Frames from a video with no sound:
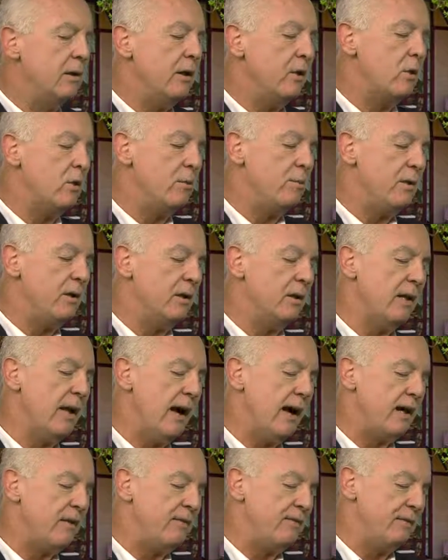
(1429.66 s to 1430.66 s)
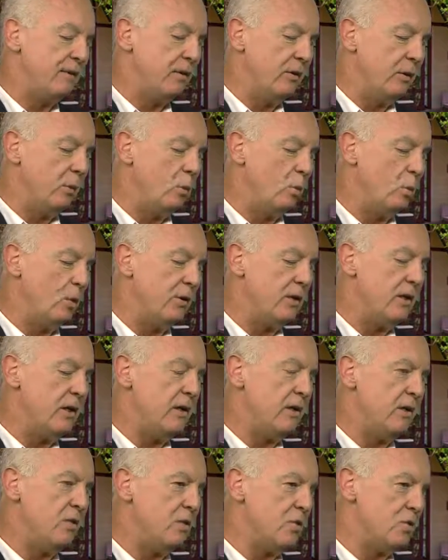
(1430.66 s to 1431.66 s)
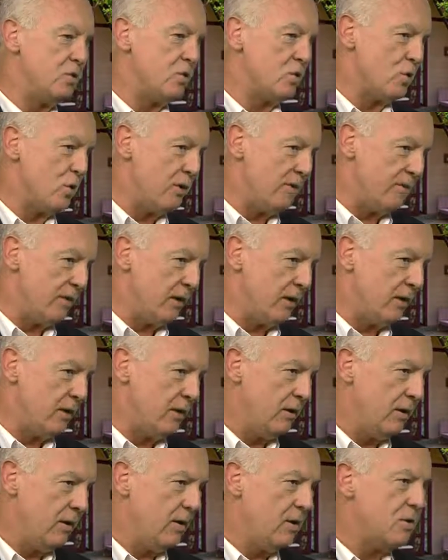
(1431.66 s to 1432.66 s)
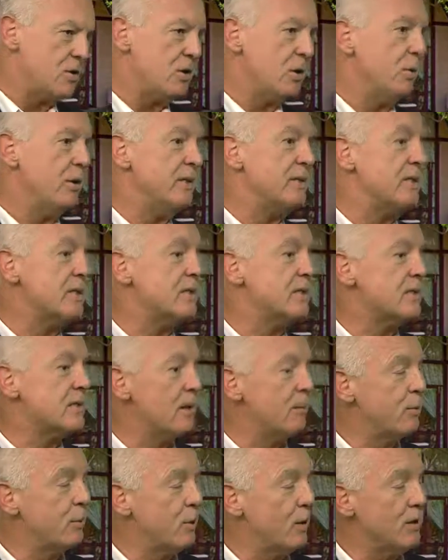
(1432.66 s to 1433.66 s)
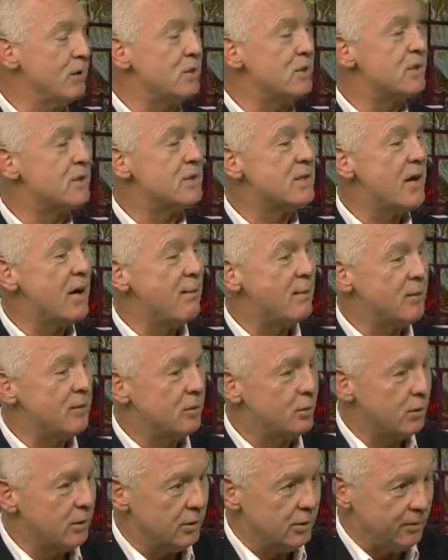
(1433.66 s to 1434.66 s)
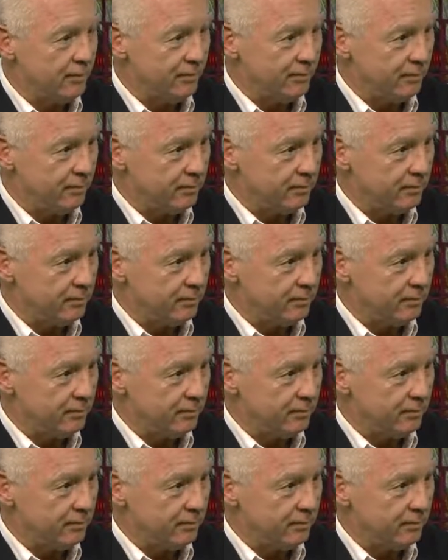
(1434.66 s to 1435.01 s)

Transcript: It could be a lack of feeling worthy and deserving. So it's a subconscious saboteur.